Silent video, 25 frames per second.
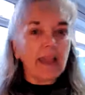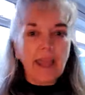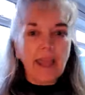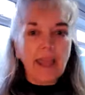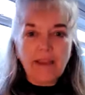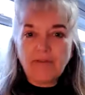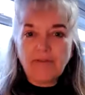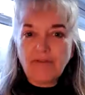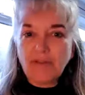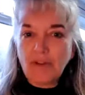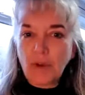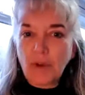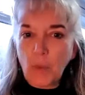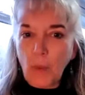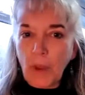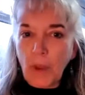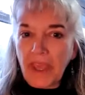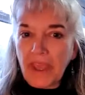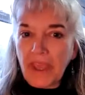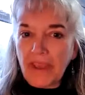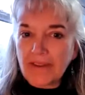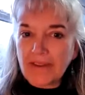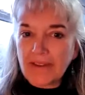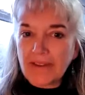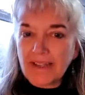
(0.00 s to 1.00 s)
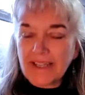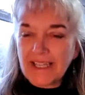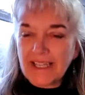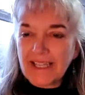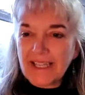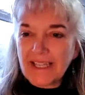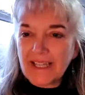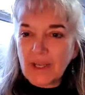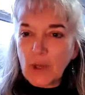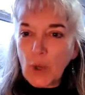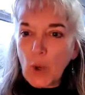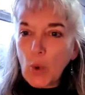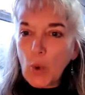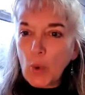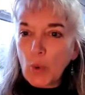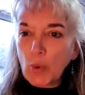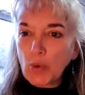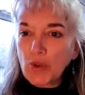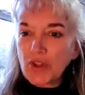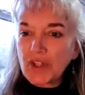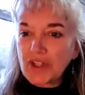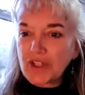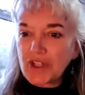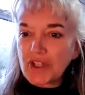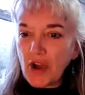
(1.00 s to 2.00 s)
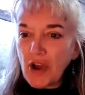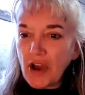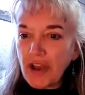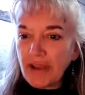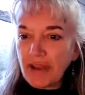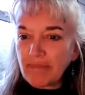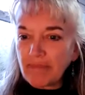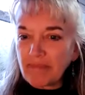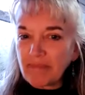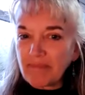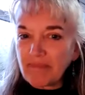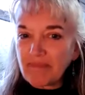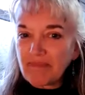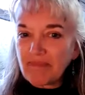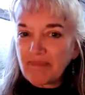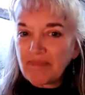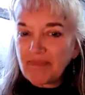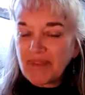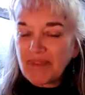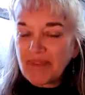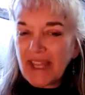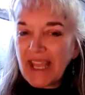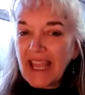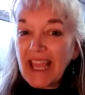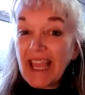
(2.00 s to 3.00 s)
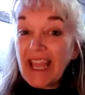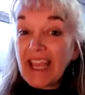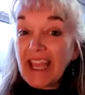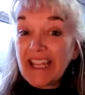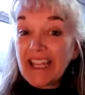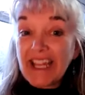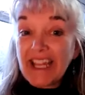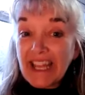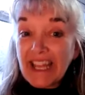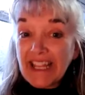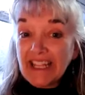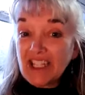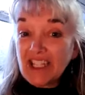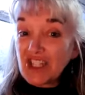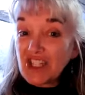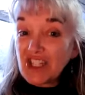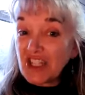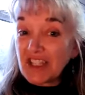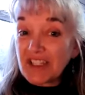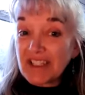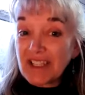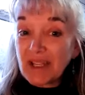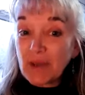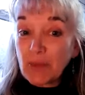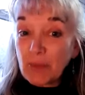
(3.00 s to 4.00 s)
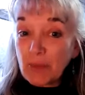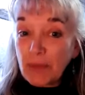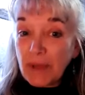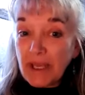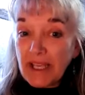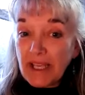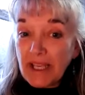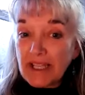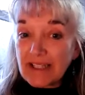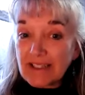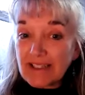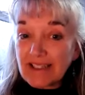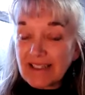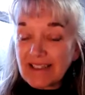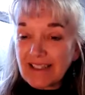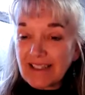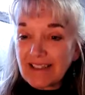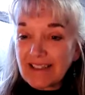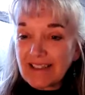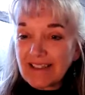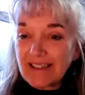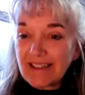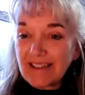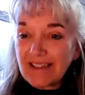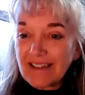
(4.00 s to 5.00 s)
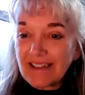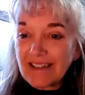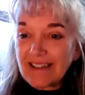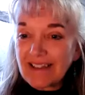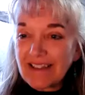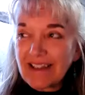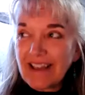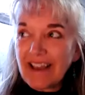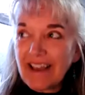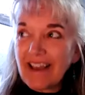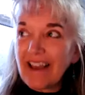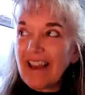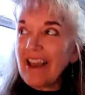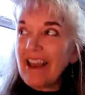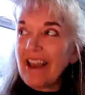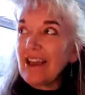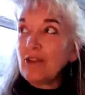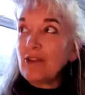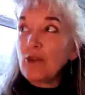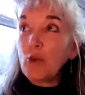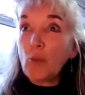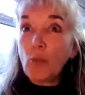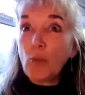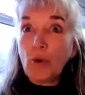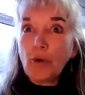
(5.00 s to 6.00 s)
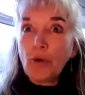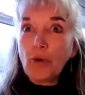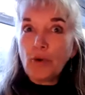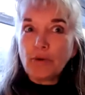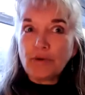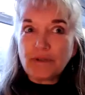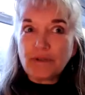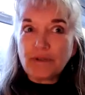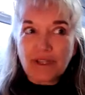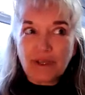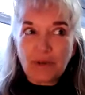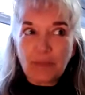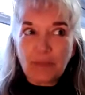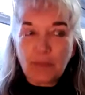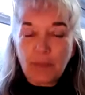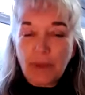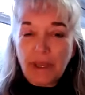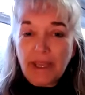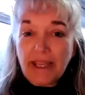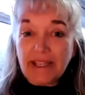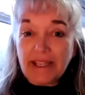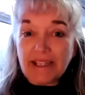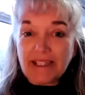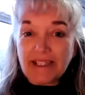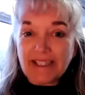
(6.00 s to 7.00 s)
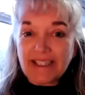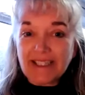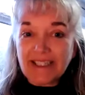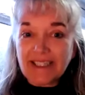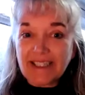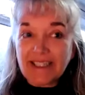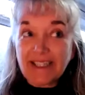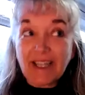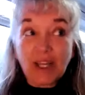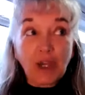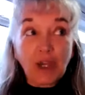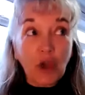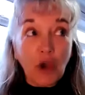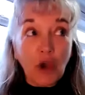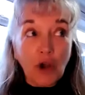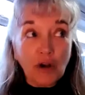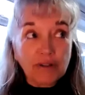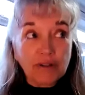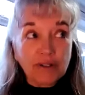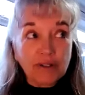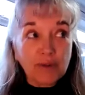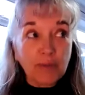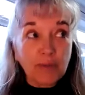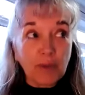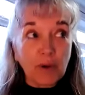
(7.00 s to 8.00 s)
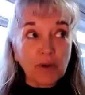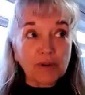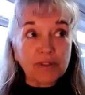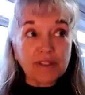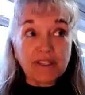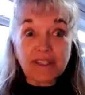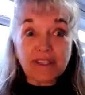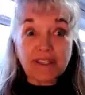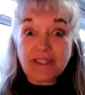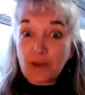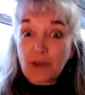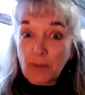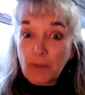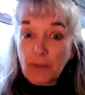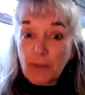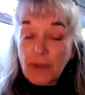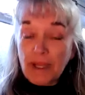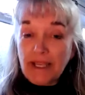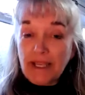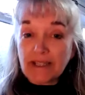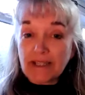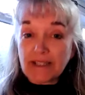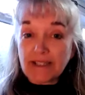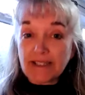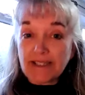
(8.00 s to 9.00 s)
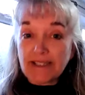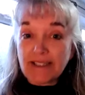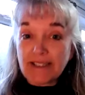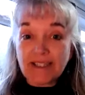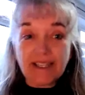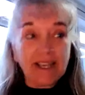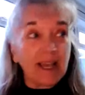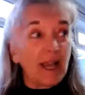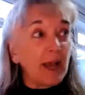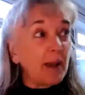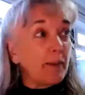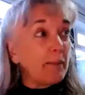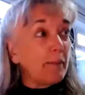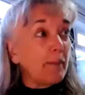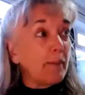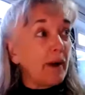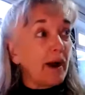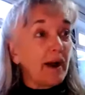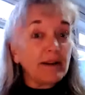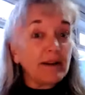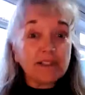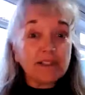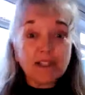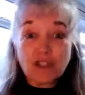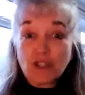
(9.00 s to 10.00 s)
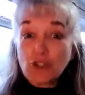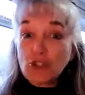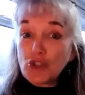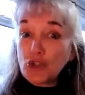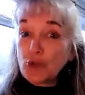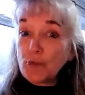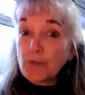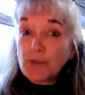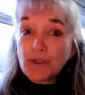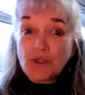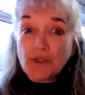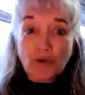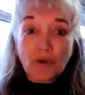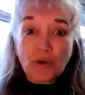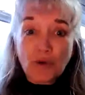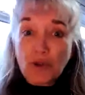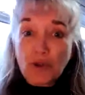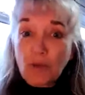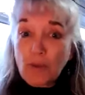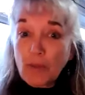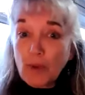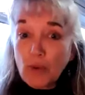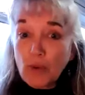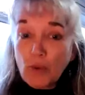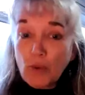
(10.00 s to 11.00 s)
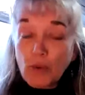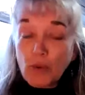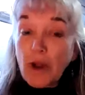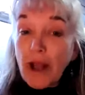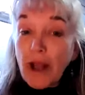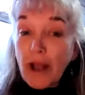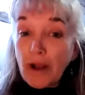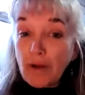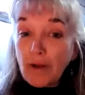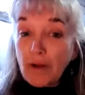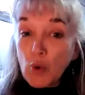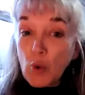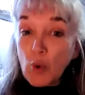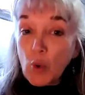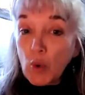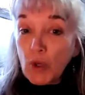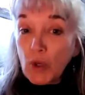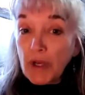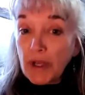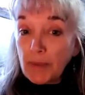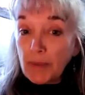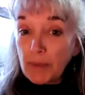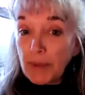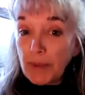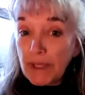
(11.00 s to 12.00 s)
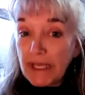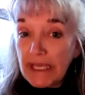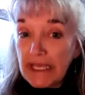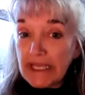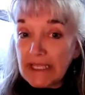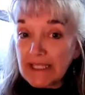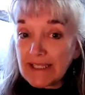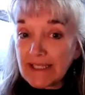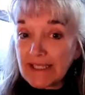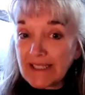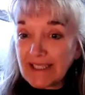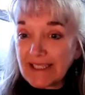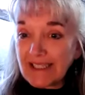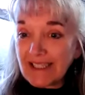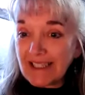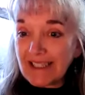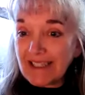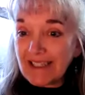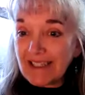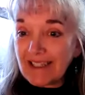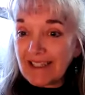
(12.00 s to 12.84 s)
everywhere all the time. Nature's at peace. The world's at peace. The cosmos is at peace. Mars and Jupiter and the moon are all at peace.